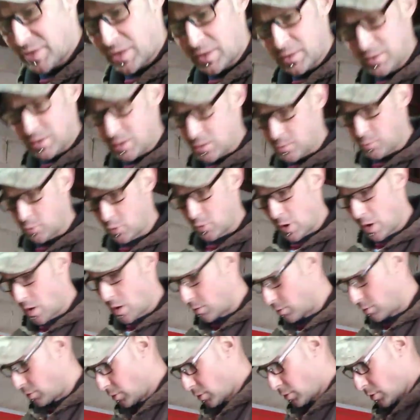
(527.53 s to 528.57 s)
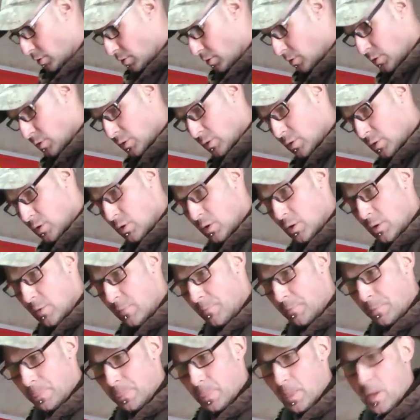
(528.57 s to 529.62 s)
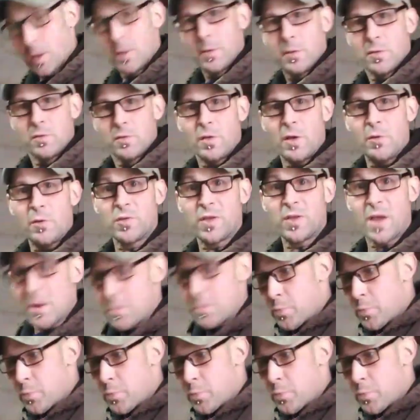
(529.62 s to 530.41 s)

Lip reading: to dig them around. So that was kind of